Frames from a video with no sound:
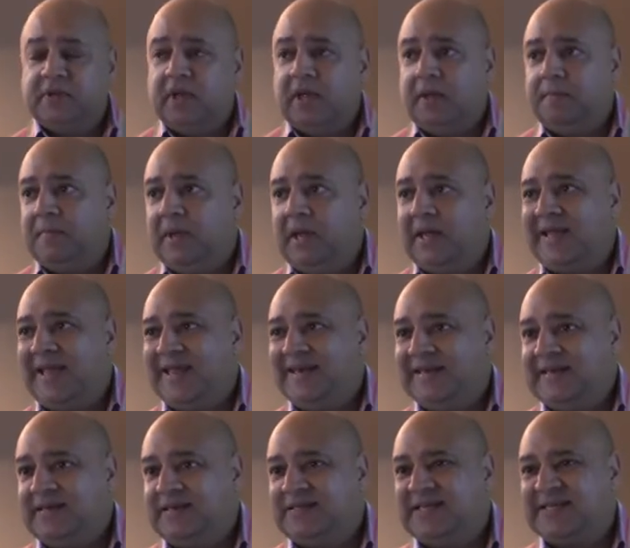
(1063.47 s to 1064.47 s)

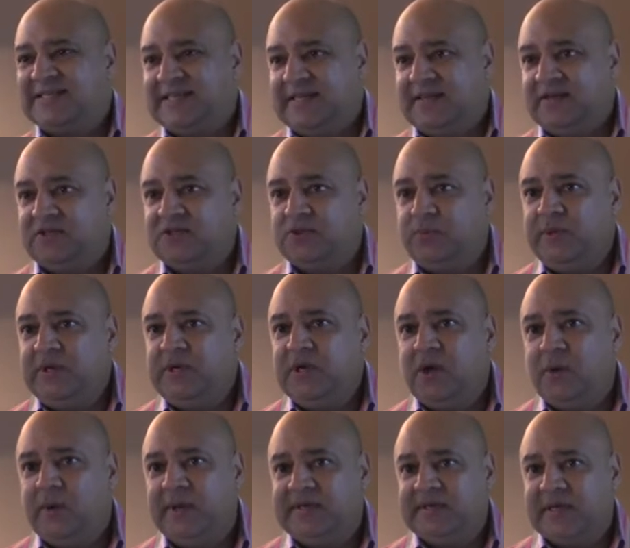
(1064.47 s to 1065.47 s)
Again, does it? Do we
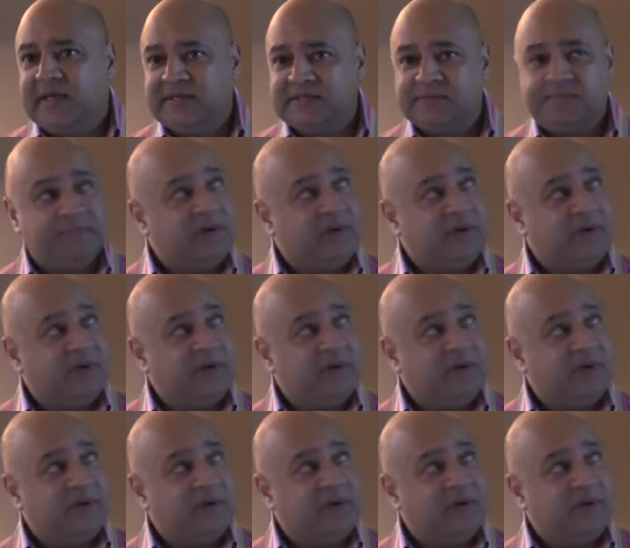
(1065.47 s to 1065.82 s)
know it does?